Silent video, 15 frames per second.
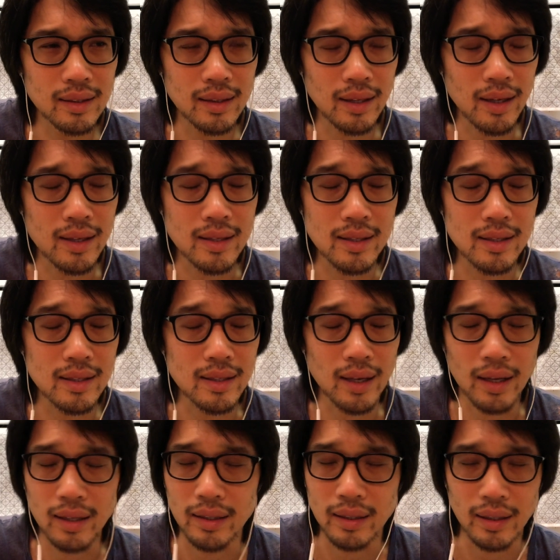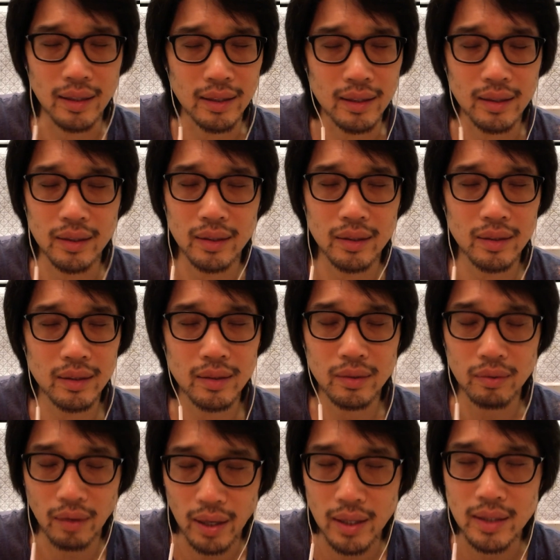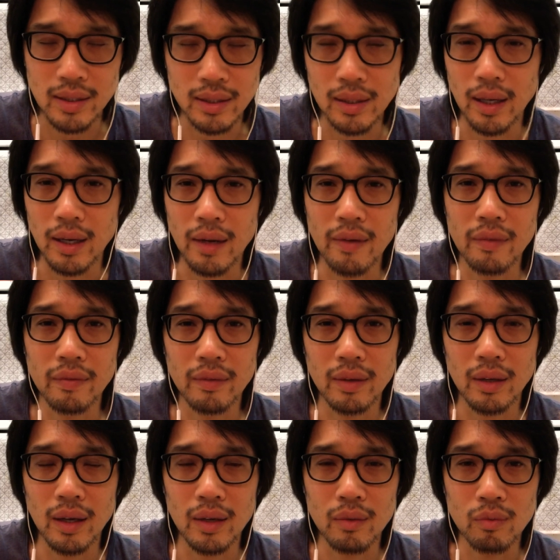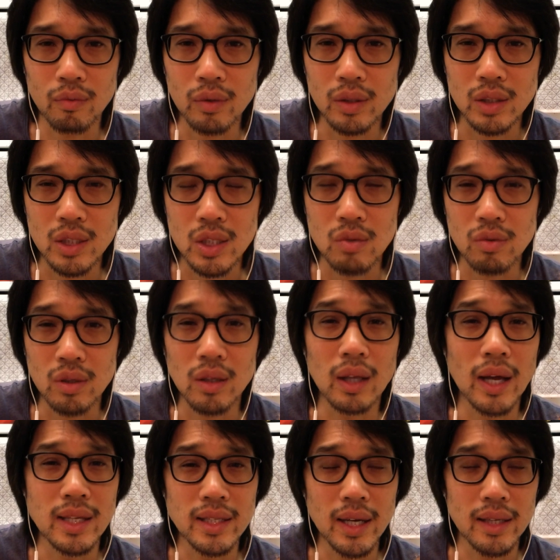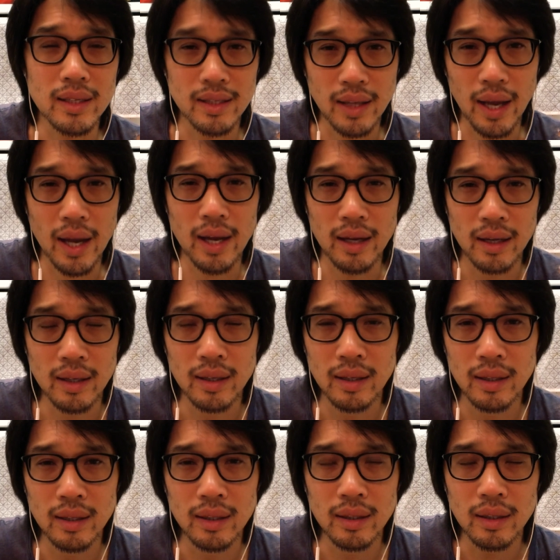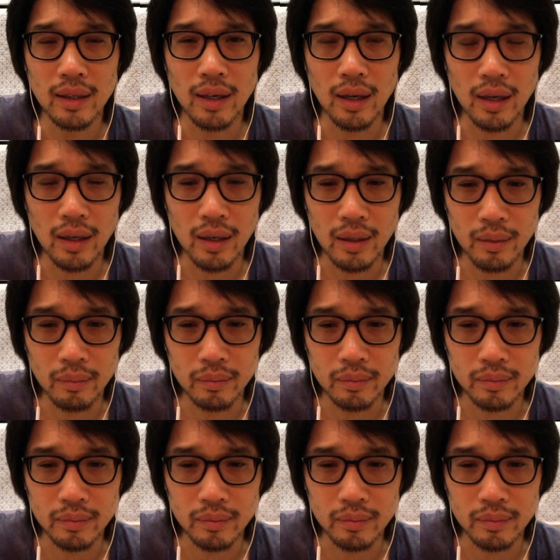insanely crazy that just realized that today. Um,